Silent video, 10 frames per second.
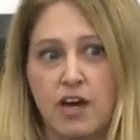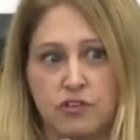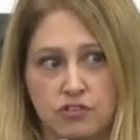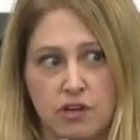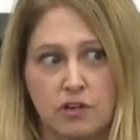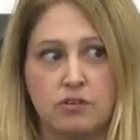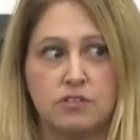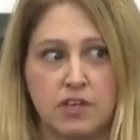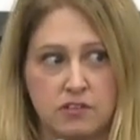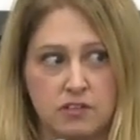astronaut who
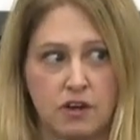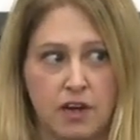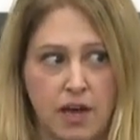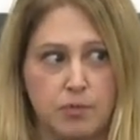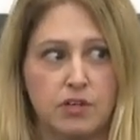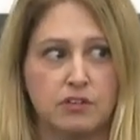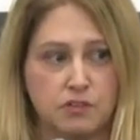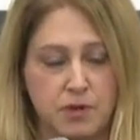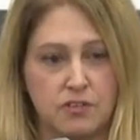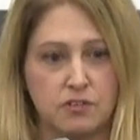tested our cabin in
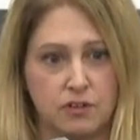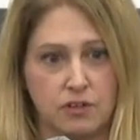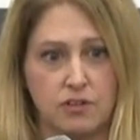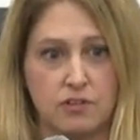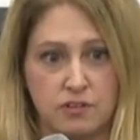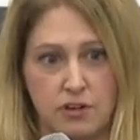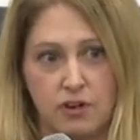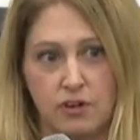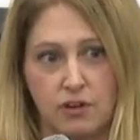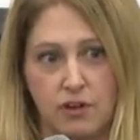space earlier this
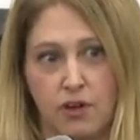year,